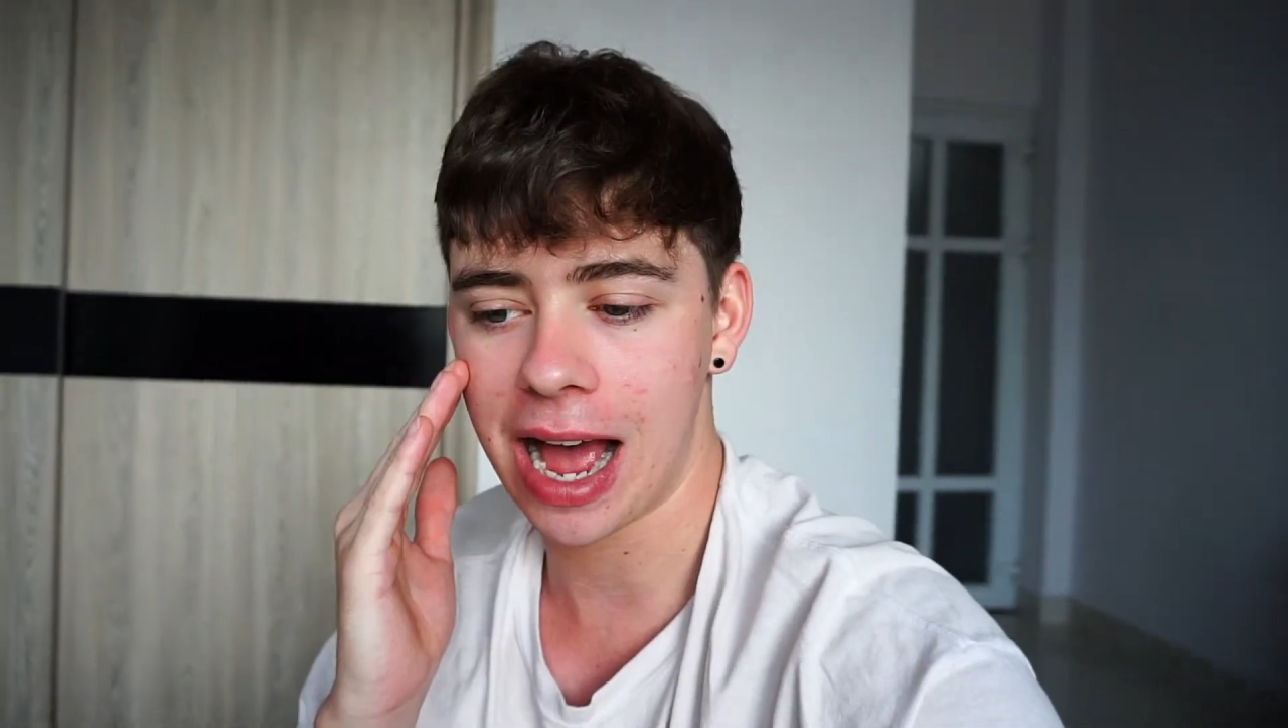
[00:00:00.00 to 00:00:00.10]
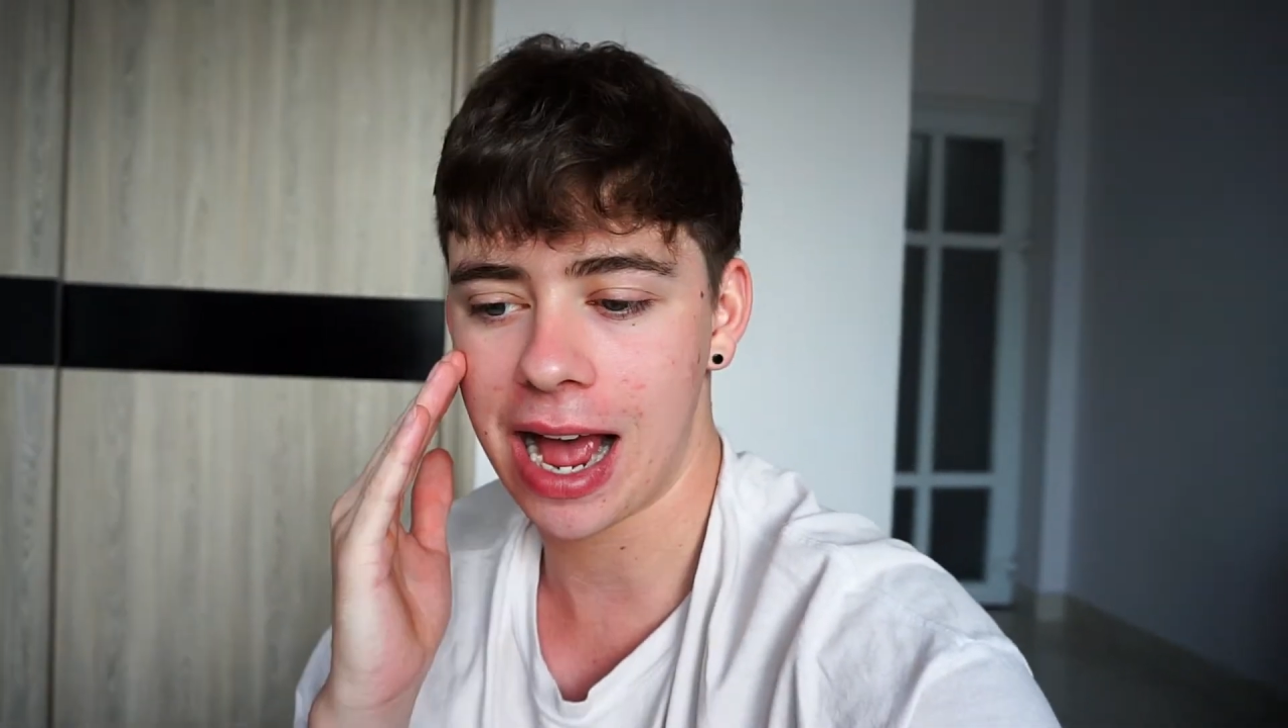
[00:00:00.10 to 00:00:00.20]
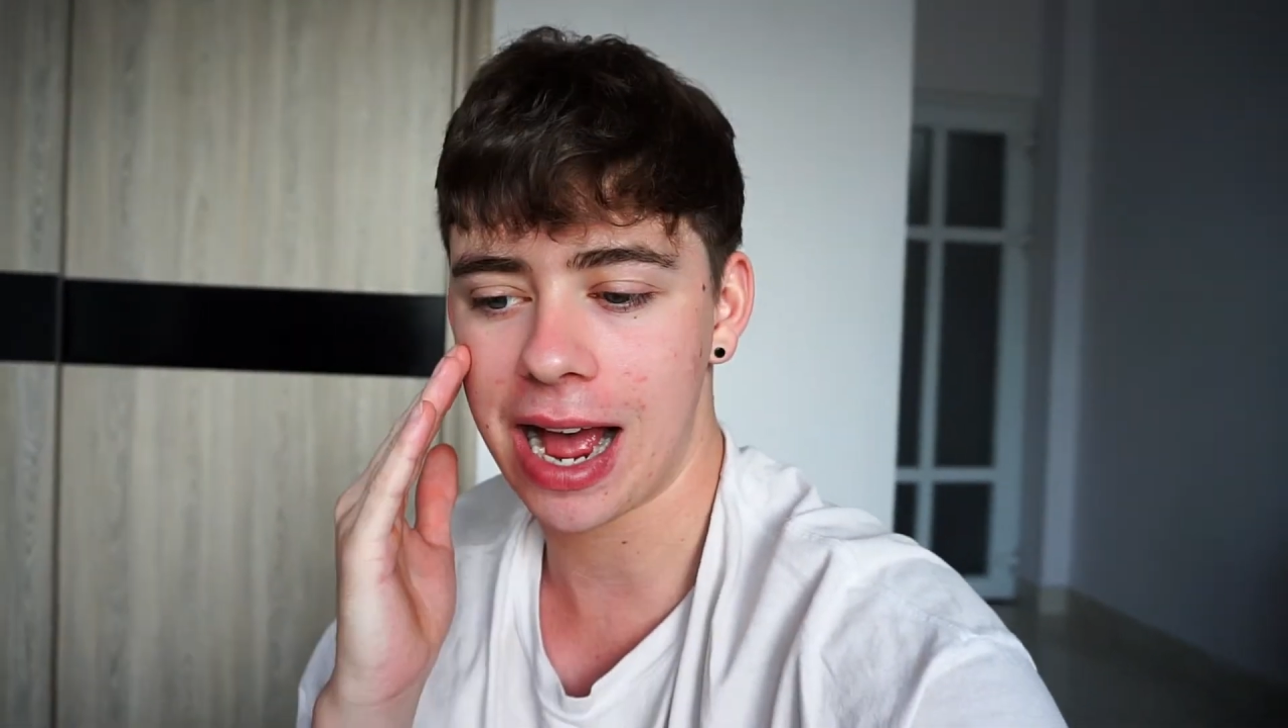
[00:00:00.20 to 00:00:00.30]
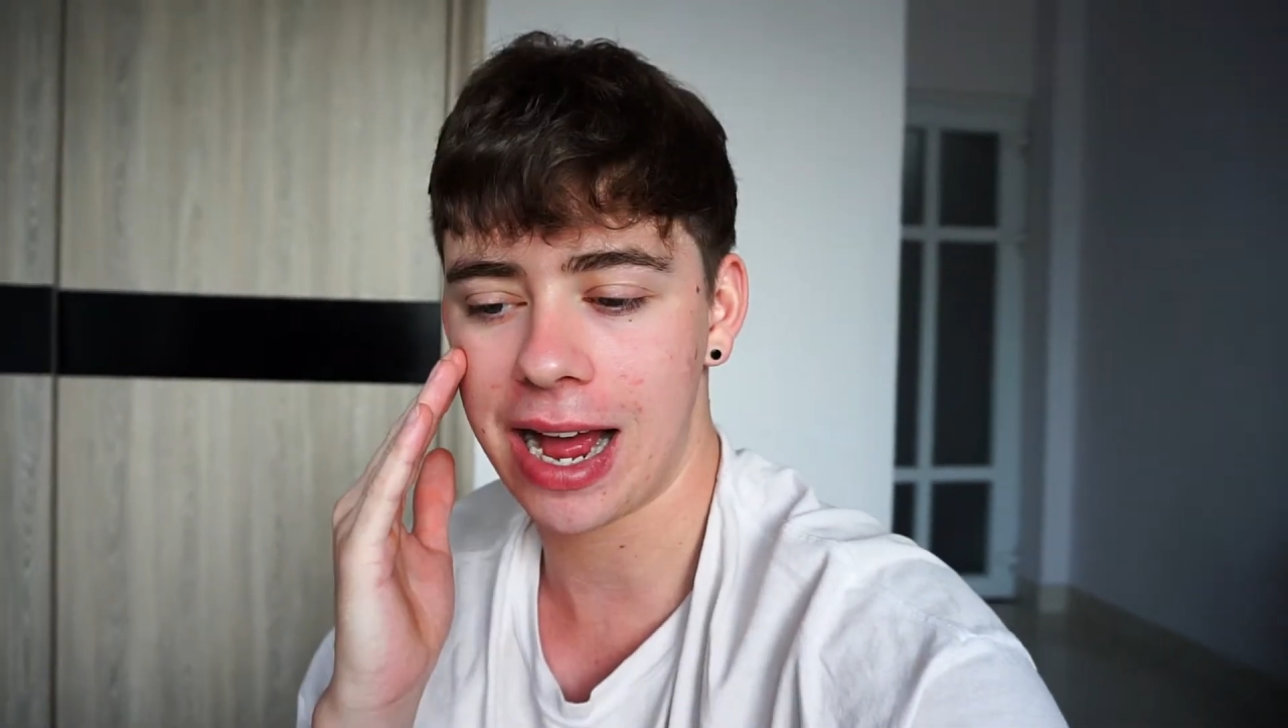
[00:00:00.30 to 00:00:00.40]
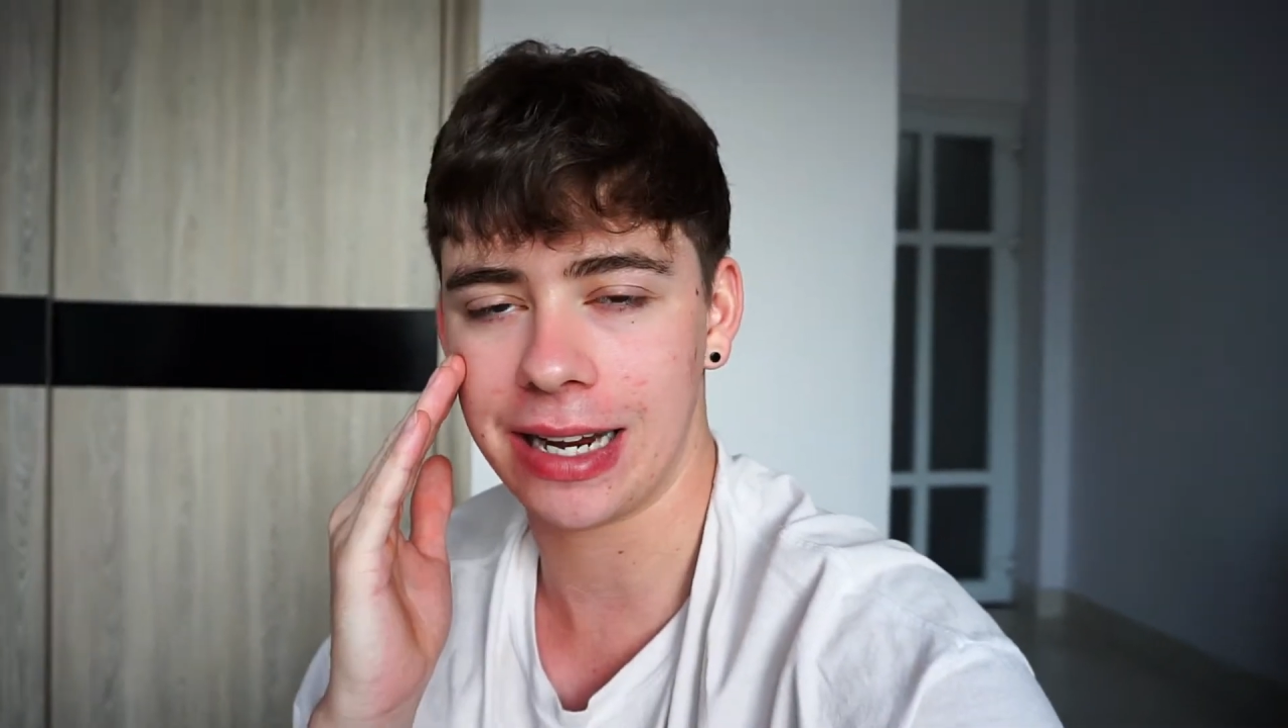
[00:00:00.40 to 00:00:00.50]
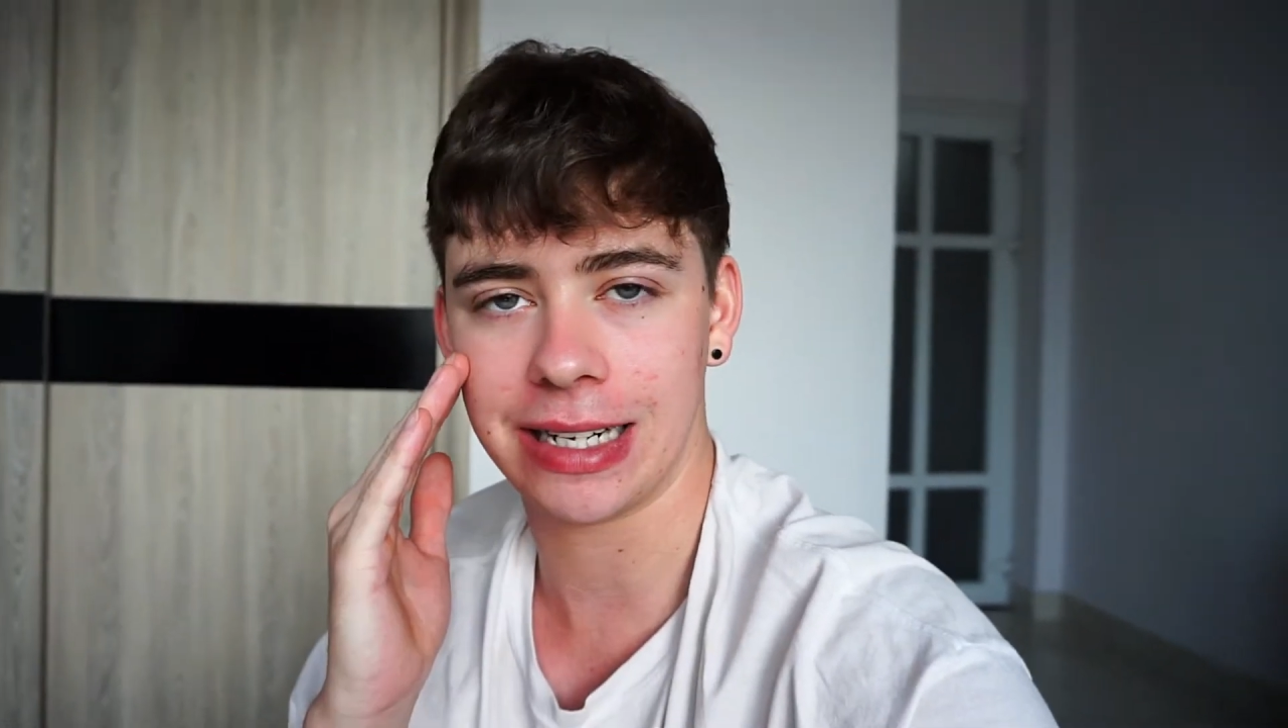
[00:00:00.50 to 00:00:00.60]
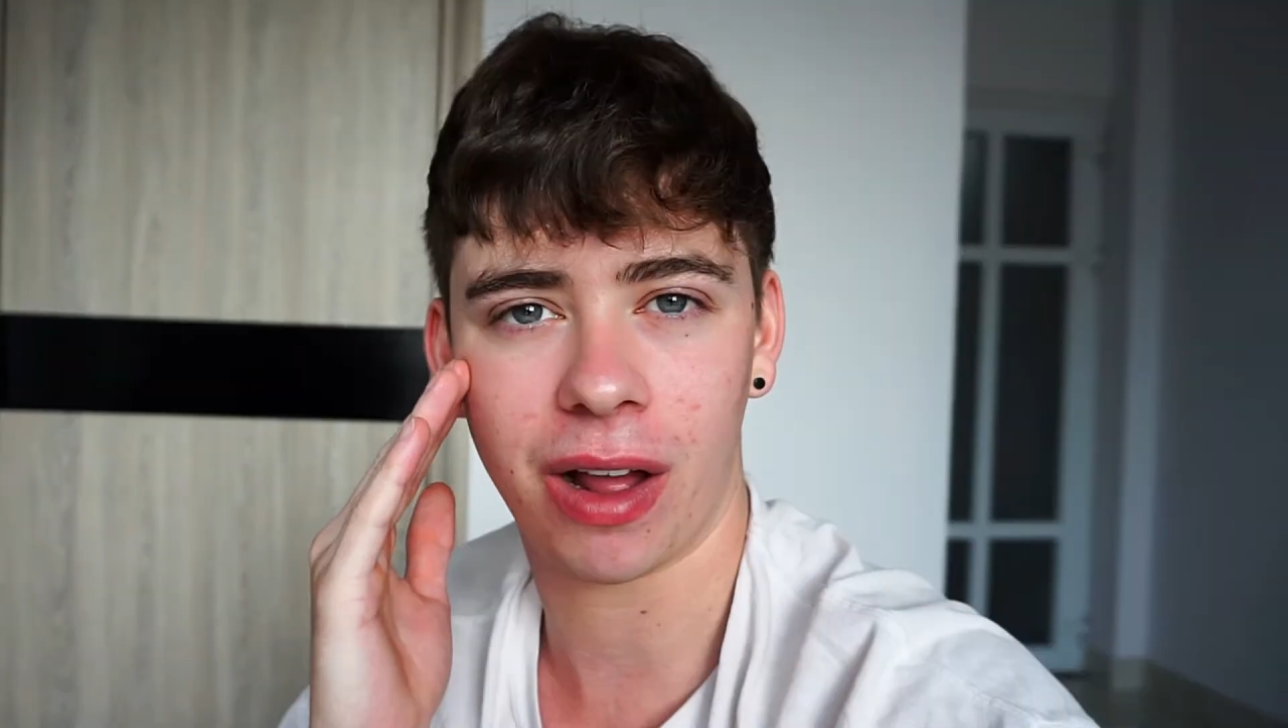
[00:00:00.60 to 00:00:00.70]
and